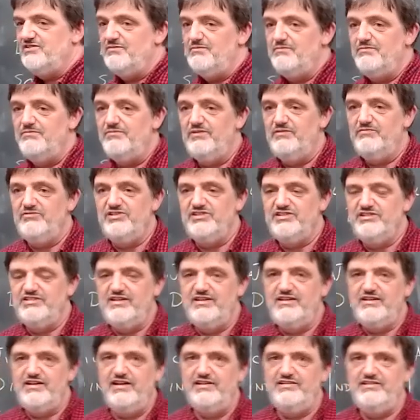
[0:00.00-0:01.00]
is a which is
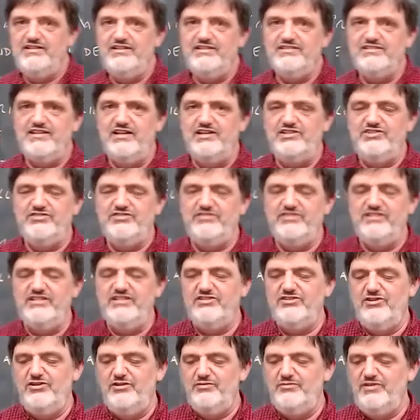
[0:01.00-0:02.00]
a 19th century
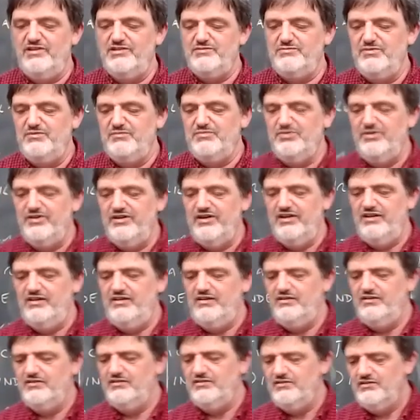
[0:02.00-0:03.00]
term, has been put
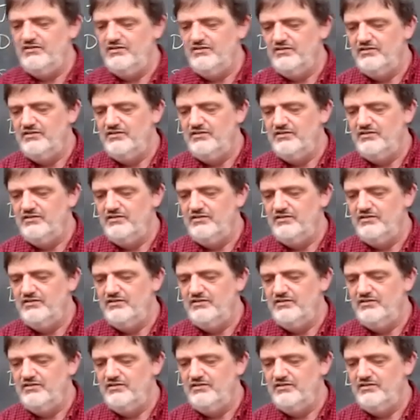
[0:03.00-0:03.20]
in.